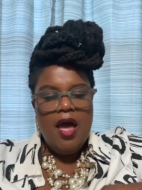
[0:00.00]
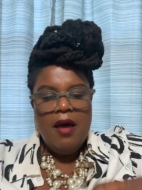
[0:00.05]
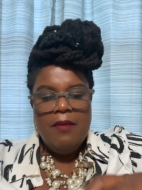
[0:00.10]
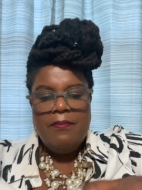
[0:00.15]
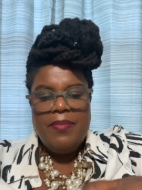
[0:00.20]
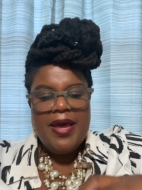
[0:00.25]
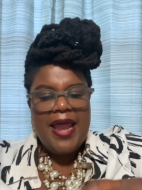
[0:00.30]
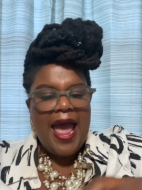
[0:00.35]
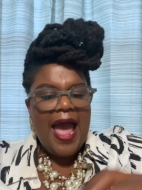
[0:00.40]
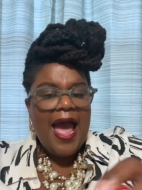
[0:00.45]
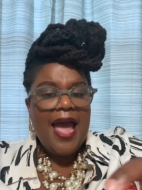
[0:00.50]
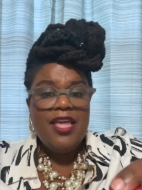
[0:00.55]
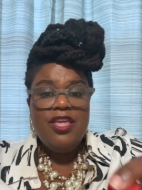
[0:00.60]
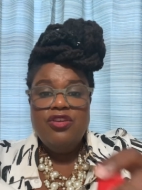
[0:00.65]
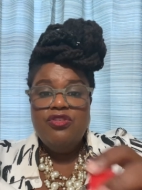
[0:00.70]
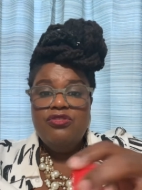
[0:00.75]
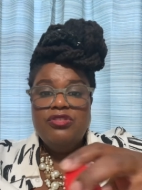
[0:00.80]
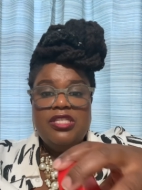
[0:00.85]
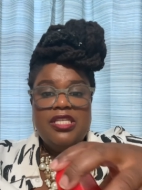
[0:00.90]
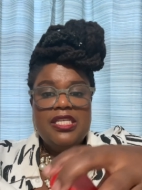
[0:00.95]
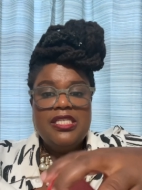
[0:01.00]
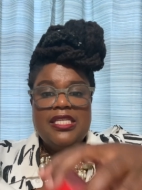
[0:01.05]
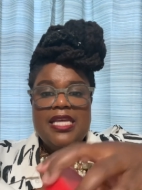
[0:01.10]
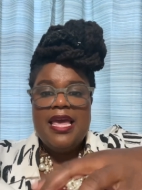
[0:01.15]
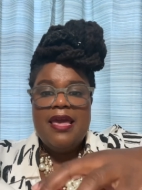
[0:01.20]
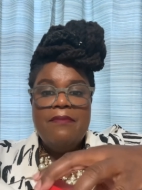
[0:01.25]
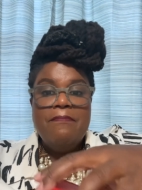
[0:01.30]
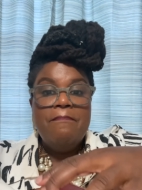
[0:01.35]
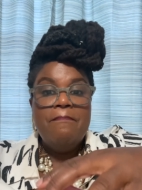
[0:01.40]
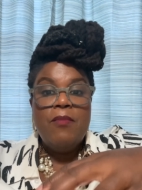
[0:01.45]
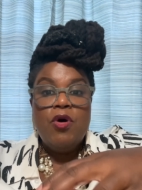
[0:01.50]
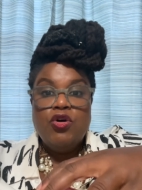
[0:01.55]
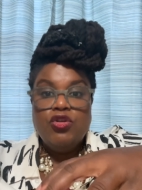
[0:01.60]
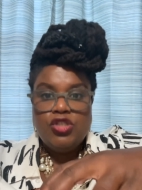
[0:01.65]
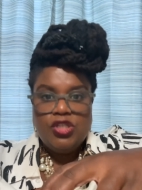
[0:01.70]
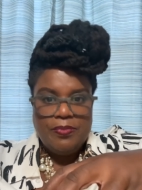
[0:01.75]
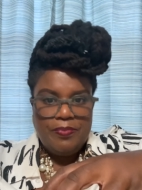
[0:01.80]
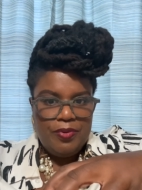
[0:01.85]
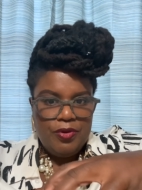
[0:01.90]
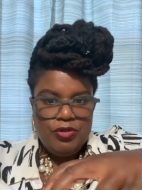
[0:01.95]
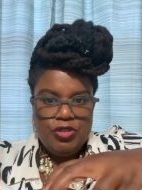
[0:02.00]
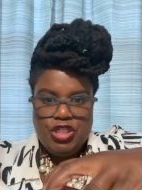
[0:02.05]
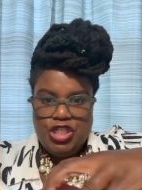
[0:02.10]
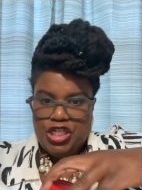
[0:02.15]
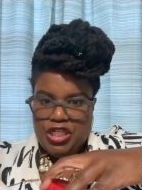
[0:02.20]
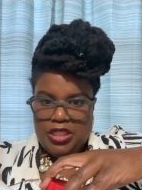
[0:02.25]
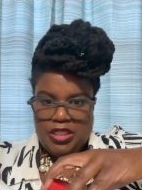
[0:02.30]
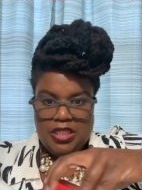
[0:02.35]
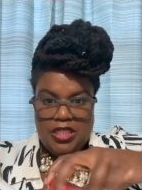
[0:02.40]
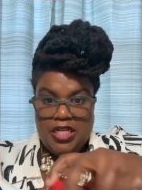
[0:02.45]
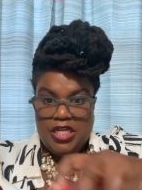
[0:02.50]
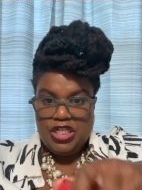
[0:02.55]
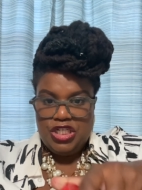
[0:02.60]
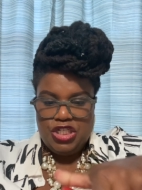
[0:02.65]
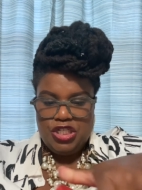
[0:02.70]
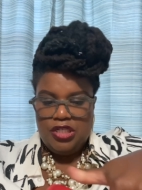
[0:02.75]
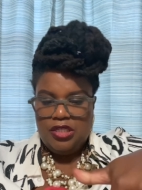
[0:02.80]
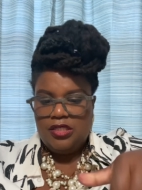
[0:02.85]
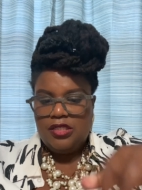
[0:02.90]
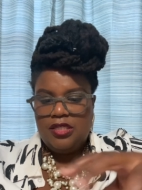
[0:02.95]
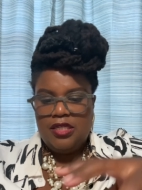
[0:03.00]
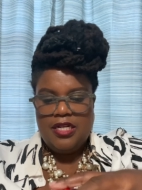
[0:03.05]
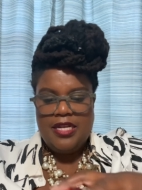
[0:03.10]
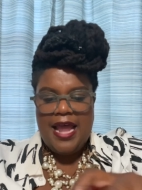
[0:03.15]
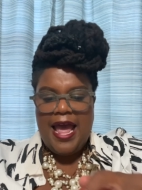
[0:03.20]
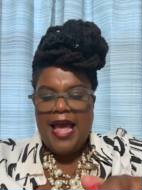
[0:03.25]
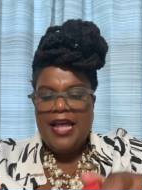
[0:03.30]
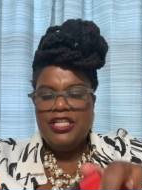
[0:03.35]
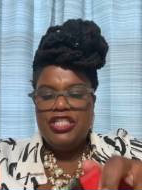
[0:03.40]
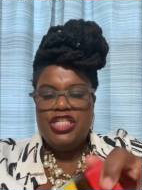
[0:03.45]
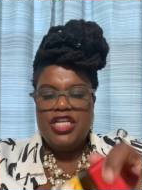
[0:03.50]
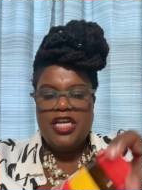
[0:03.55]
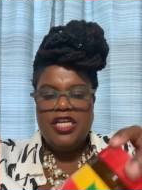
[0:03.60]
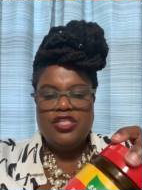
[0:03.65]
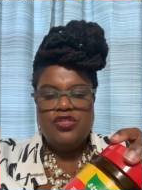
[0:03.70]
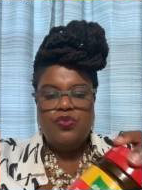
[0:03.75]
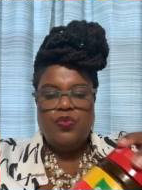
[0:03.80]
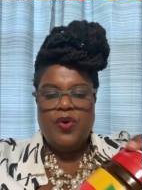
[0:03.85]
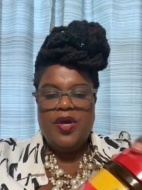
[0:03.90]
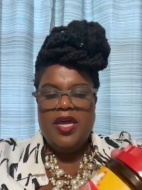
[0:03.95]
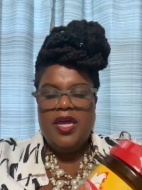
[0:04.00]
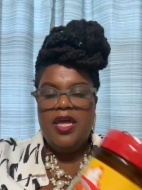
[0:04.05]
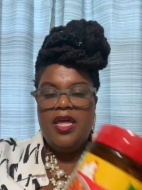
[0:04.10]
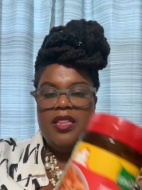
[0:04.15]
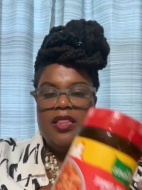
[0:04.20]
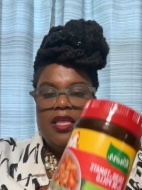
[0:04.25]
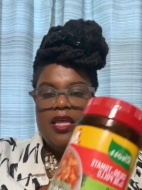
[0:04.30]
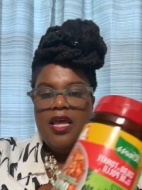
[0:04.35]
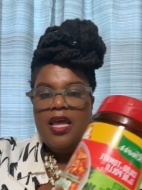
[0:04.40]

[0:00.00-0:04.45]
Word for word: But I use this in multiple just dishes, not just with